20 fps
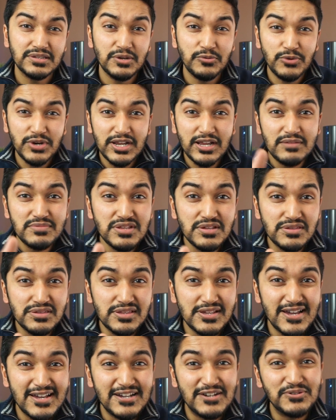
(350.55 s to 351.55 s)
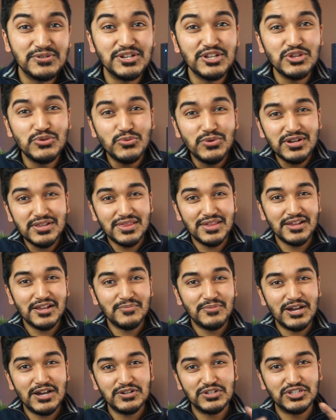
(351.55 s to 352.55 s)
Now when it comes to sound, you want to think
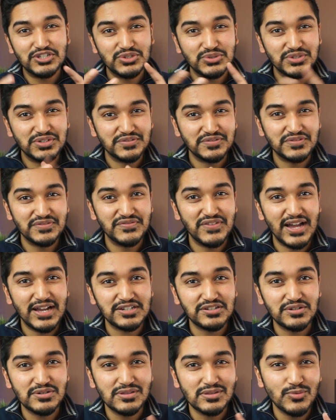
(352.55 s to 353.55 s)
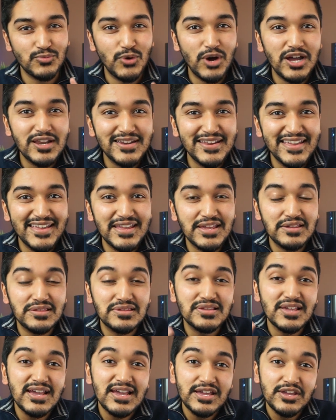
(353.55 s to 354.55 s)
about two different factors. One
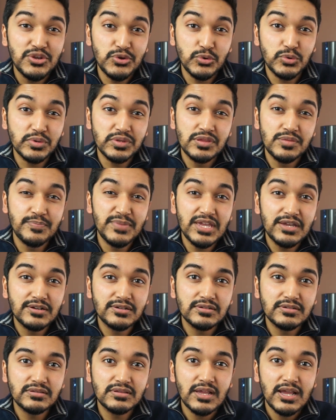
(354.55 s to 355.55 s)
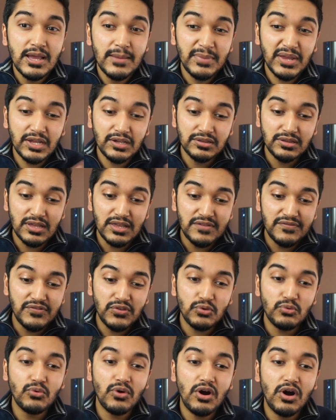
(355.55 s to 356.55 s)
is your speakers, because if
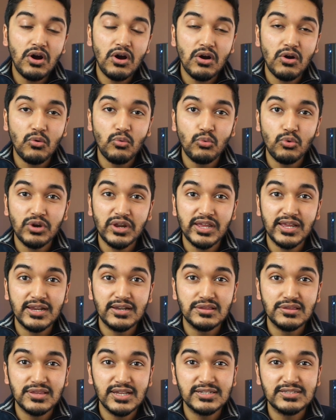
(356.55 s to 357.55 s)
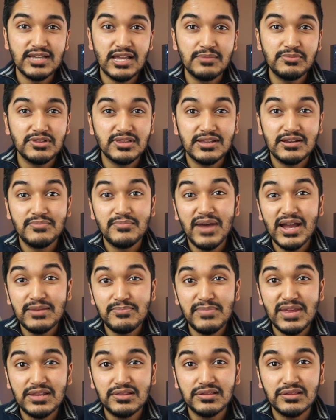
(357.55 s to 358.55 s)
you are working in a set table, then it might
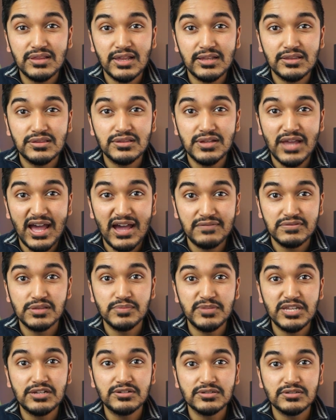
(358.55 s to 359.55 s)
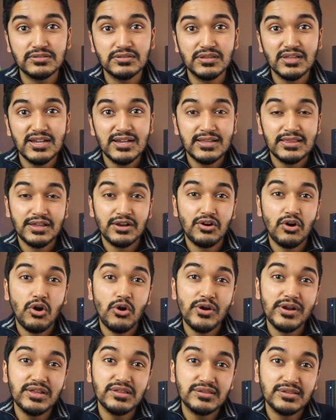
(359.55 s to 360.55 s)
make sense to have speakers that are
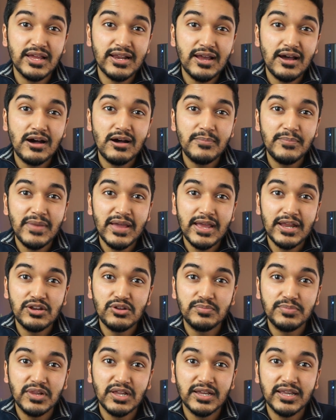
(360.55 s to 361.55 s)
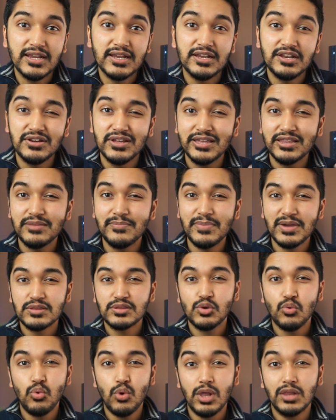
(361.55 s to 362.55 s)
already set up and you plug in and you get the
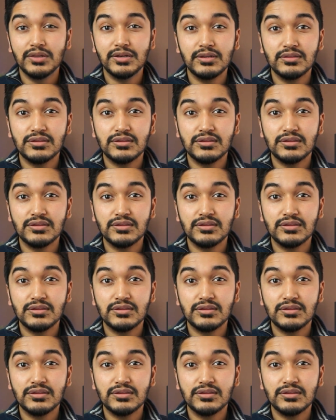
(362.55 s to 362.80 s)
best quality